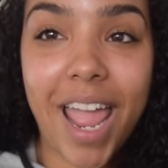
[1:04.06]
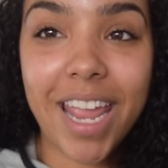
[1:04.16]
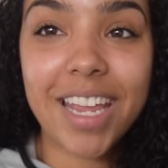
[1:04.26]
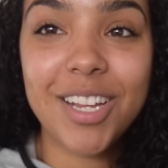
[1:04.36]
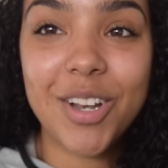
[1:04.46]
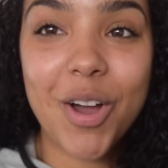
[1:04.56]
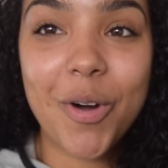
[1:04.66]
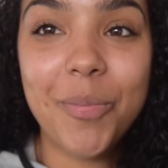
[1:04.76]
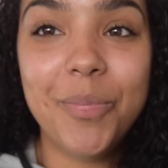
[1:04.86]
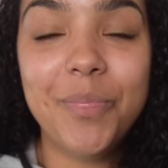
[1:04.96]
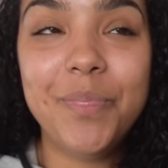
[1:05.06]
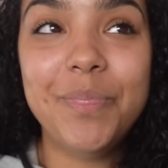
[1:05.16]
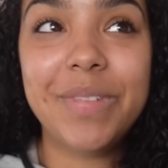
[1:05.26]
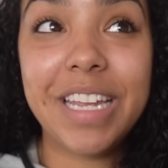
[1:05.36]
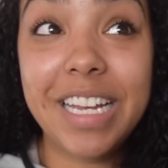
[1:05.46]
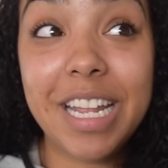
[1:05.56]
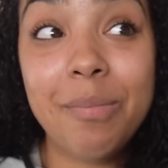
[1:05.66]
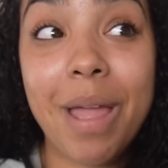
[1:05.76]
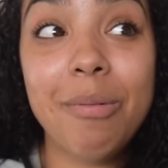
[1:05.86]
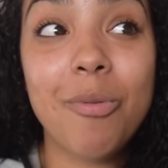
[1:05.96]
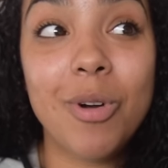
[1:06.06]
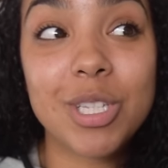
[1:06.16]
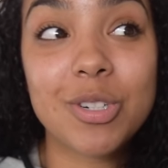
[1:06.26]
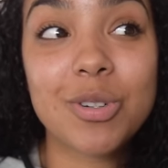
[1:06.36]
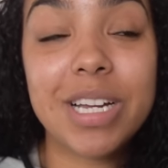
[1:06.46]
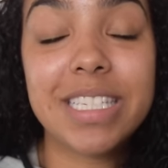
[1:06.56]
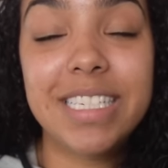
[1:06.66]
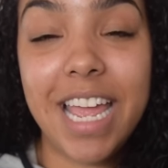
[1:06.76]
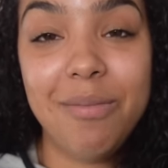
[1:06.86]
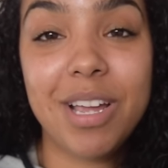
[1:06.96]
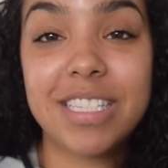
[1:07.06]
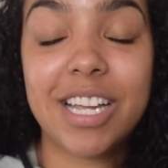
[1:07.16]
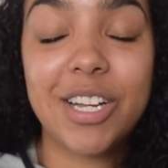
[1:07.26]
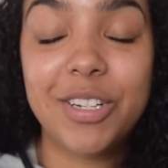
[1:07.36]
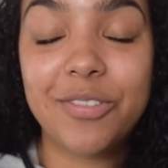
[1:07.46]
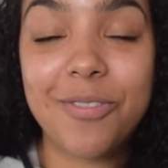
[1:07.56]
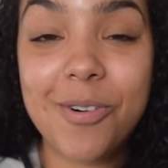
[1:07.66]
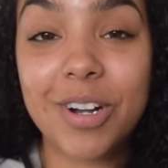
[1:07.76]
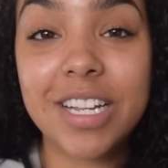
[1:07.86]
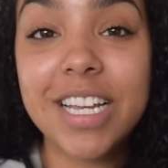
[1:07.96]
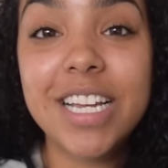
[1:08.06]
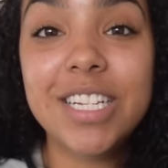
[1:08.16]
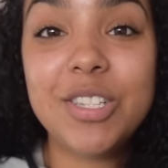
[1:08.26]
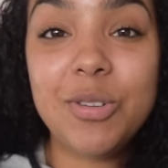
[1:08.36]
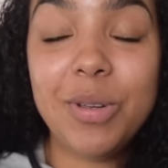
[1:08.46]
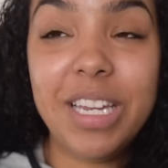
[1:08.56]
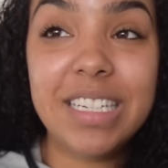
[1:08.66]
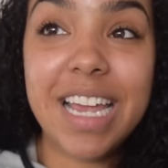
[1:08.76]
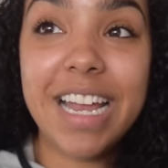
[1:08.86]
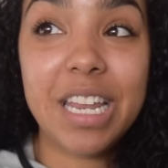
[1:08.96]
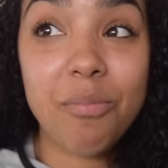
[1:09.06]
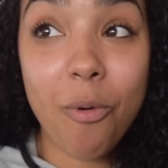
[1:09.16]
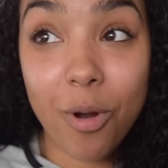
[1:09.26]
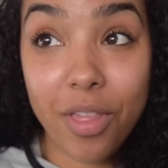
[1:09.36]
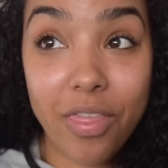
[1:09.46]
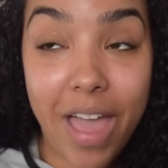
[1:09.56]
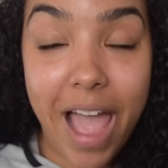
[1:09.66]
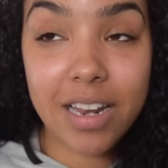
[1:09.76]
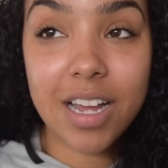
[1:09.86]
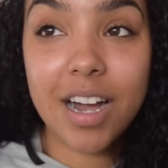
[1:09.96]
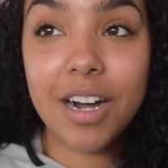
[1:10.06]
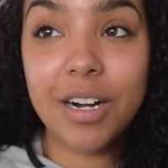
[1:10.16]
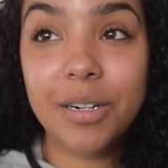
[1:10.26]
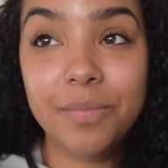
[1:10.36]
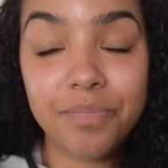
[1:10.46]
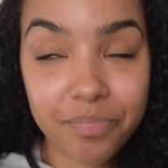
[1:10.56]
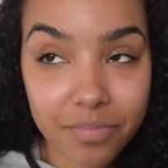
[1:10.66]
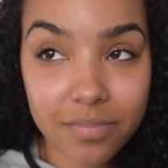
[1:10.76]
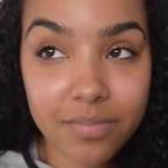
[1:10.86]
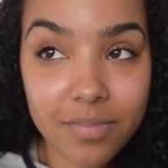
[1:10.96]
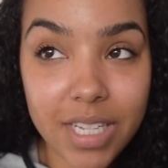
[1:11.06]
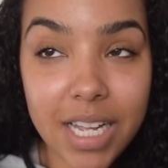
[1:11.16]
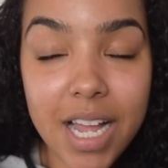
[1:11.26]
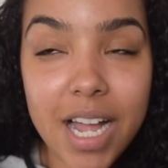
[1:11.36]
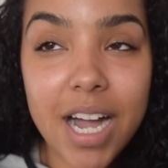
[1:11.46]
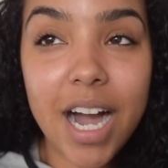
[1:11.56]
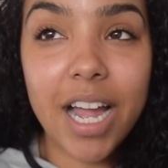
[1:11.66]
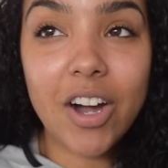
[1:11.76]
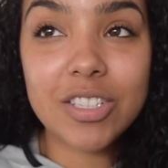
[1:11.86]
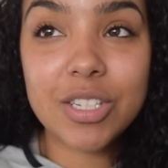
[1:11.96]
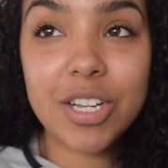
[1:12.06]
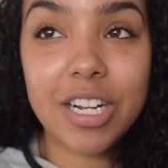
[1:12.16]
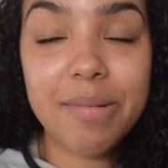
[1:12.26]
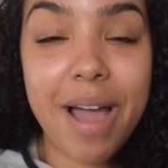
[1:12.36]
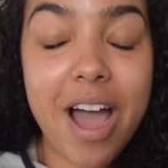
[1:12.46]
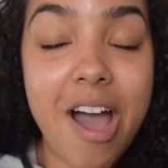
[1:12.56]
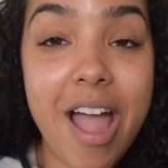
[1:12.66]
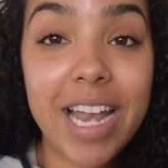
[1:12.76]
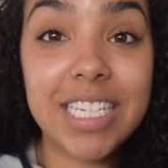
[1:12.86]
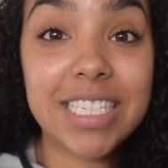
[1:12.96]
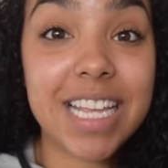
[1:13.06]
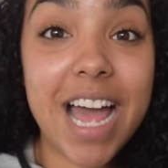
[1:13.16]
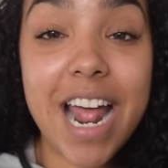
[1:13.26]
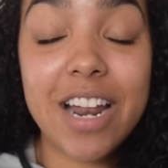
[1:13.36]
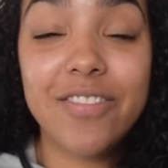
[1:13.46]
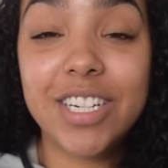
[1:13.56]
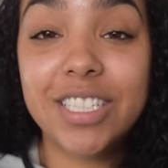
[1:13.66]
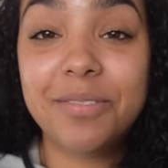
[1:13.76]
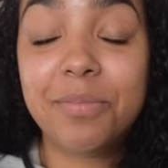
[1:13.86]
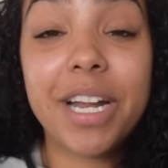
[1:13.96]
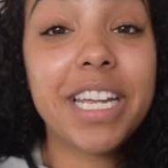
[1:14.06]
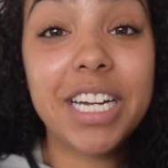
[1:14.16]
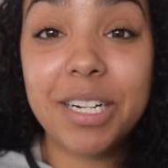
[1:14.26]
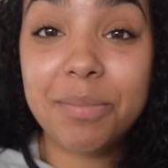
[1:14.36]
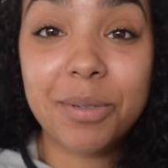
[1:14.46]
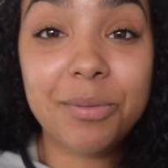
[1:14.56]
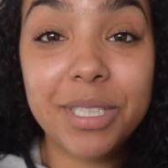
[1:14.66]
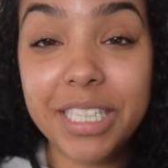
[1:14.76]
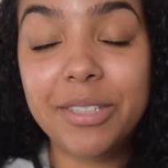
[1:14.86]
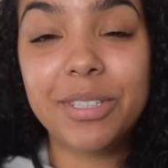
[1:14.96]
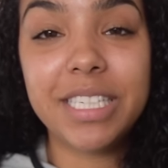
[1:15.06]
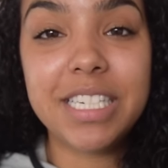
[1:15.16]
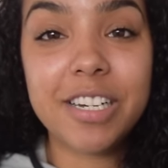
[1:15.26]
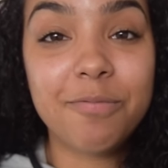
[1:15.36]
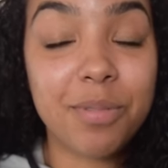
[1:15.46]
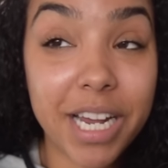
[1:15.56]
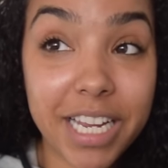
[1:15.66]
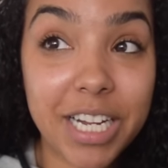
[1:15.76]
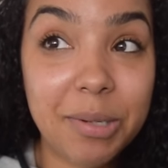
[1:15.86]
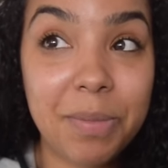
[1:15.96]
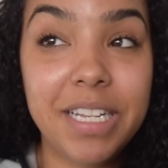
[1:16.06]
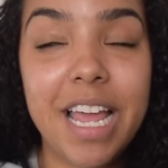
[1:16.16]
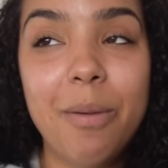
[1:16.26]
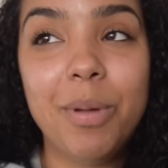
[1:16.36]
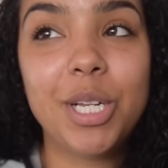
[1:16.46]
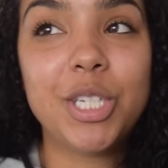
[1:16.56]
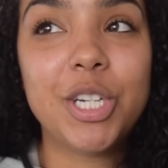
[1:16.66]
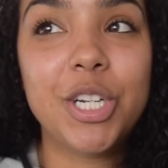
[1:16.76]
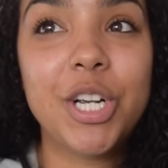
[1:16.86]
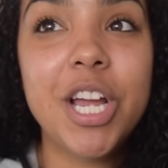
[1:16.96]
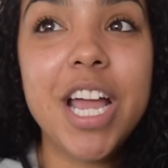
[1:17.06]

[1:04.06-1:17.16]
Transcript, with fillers: like, you know, eating maybe once or twice a day because I couldn't afford to eat any more than that. Um, I also talked about how I just got out of a breakup, a really, really tough breakup in that picture.